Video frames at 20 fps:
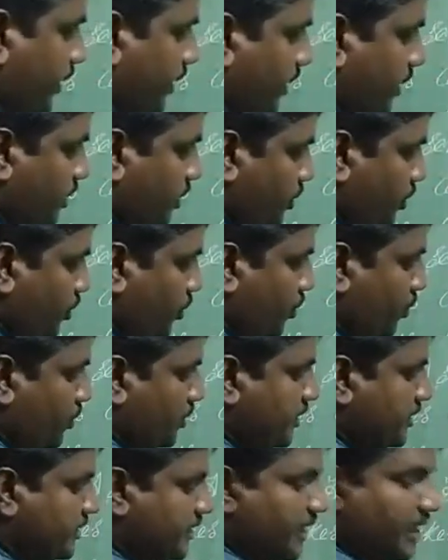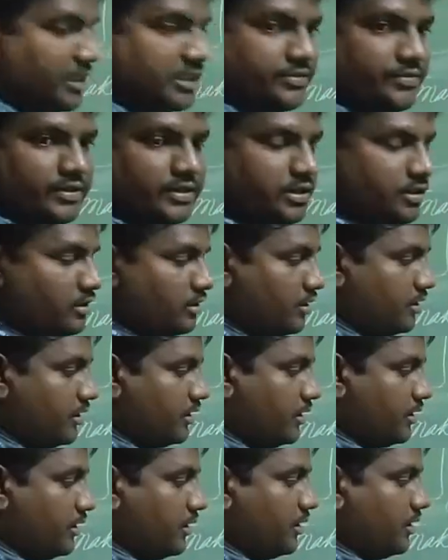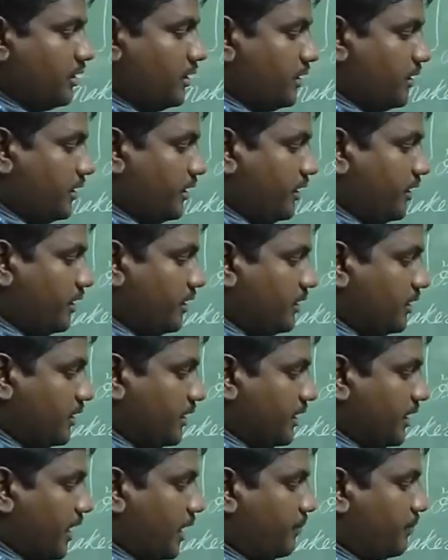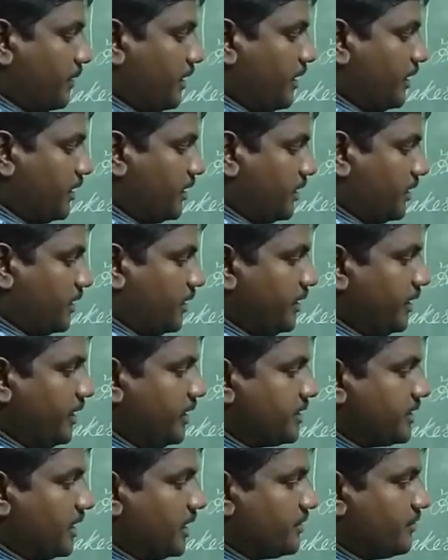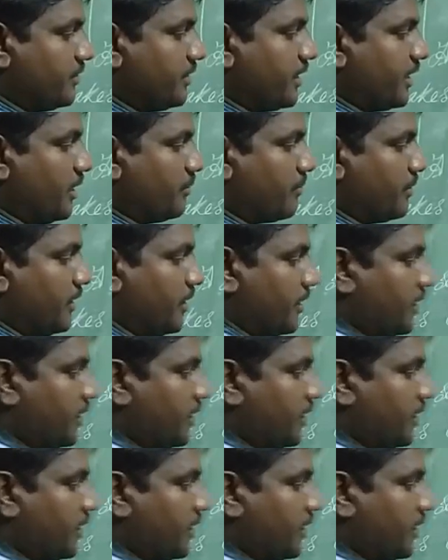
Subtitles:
here do starts with capital letter. D starts with capital